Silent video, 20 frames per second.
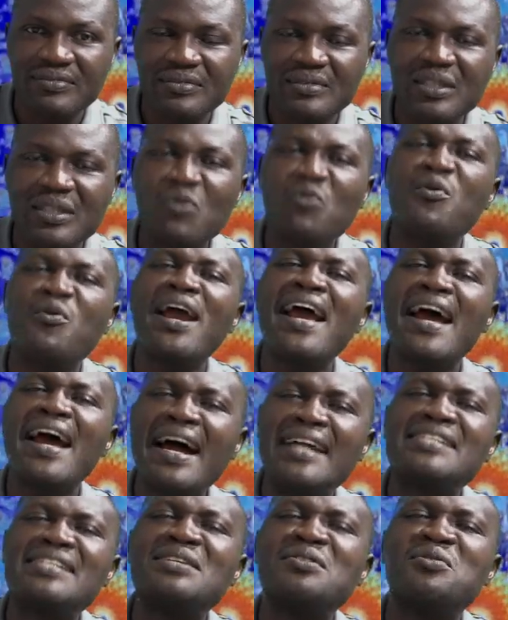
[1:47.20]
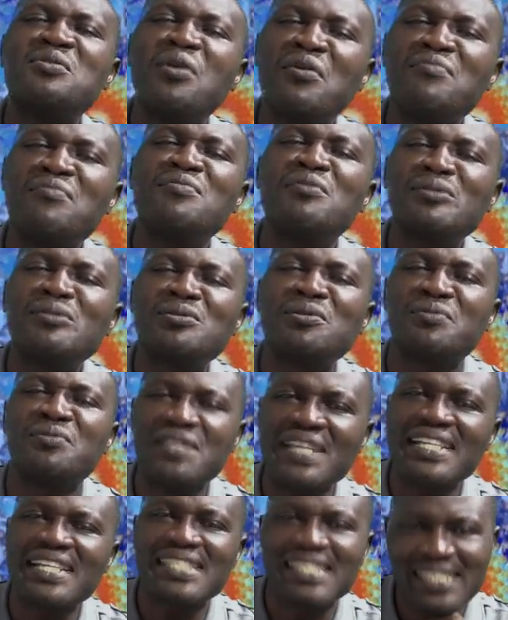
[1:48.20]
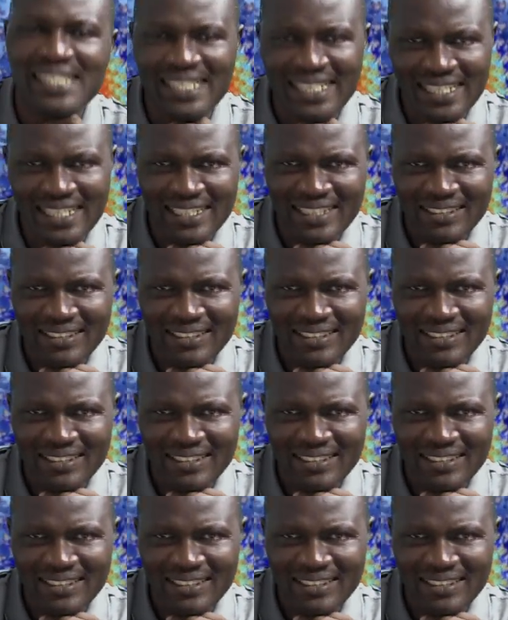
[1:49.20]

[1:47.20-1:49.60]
Where are the governors of yesterday?